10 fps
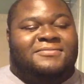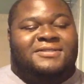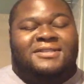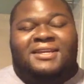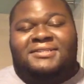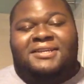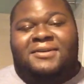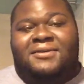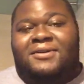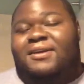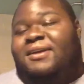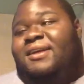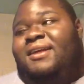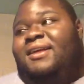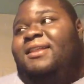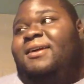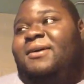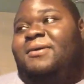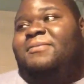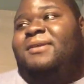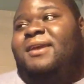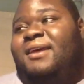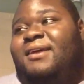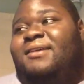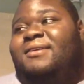today's era? Yeah.